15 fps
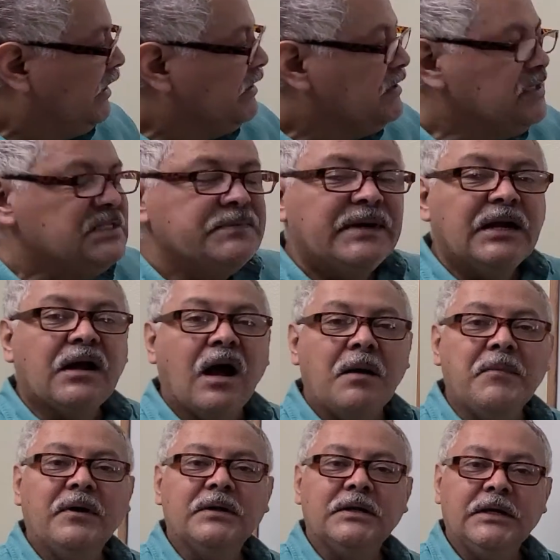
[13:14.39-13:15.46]
This is very
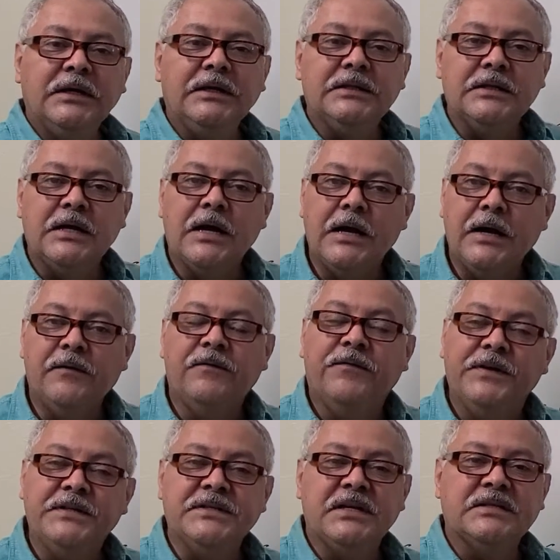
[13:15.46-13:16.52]
common in
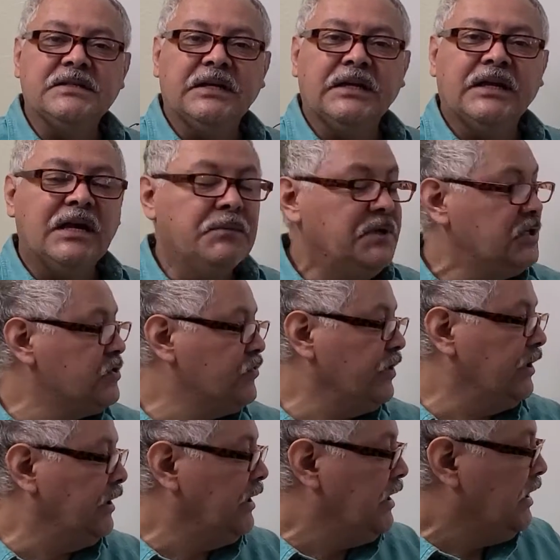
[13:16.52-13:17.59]
physics and
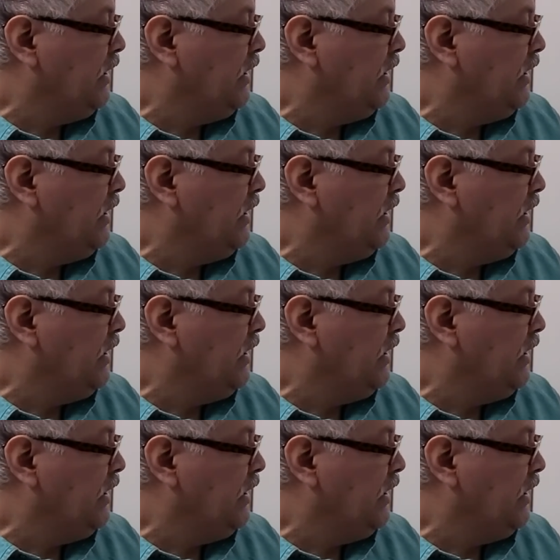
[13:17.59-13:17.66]
chemistry,